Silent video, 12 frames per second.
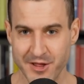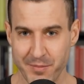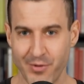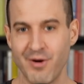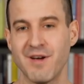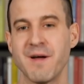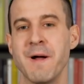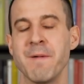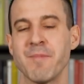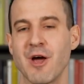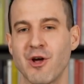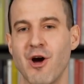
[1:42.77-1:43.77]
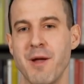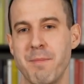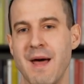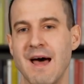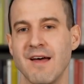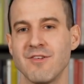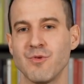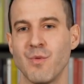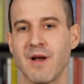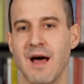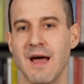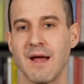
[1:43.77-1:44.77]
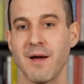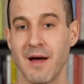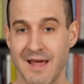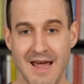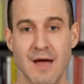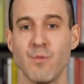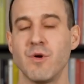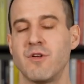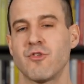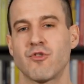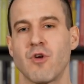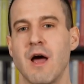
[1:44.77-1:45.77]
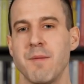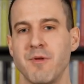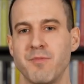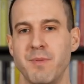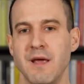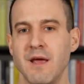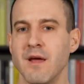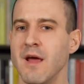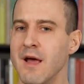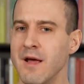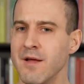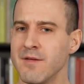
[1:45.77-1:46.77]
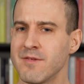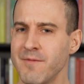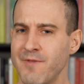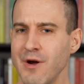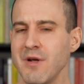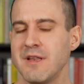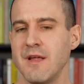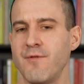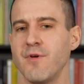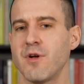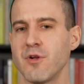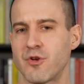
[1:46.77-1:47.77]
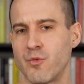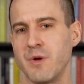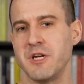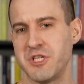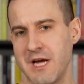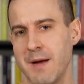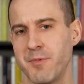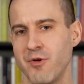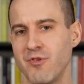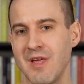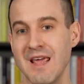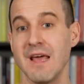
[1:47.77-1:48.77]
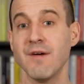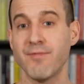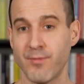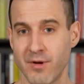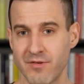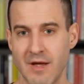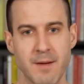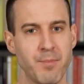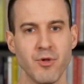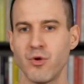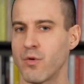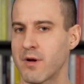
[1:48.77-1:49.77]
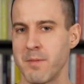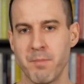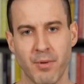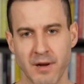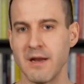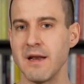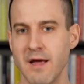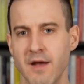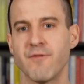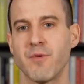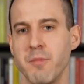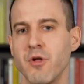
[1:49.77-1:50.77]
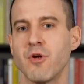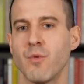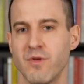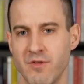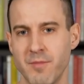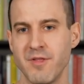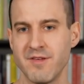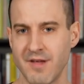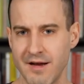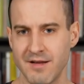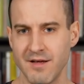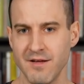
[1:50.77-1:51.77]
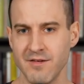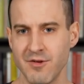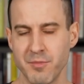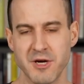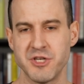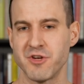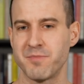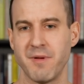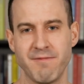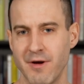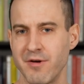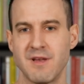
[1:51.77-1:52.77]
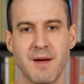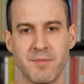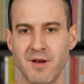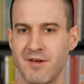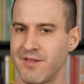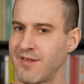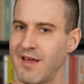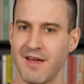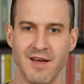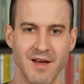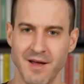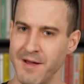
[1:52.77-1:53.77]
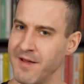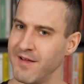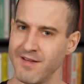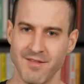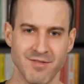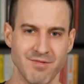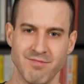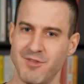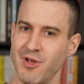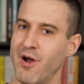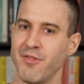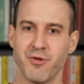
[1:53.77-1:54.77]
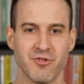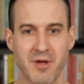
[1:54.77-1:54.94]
the book. I got past what I, again, would describe as being some very difficult to read chapters. If, for example, you're completely unfamiliar with some of these ideas, you might just be very tempted to say, the author's